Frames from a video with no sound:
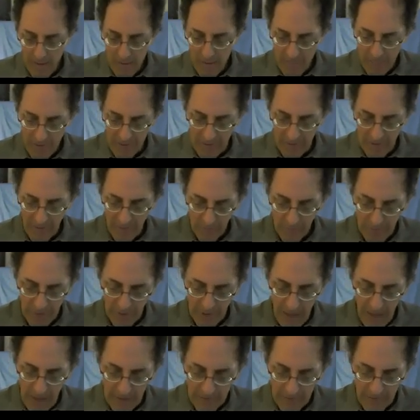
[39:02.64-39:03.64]
but these
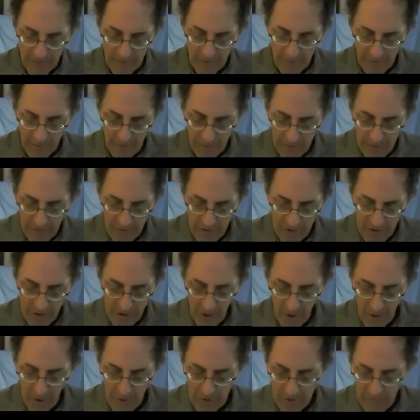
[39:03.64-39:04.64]
plots
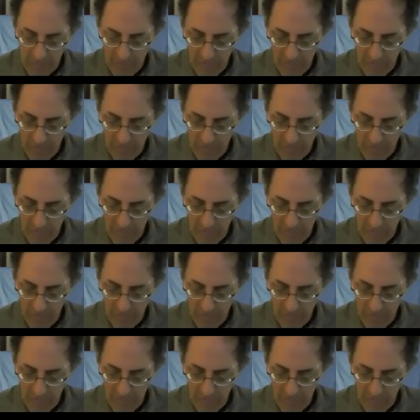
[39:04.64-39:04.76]
showed,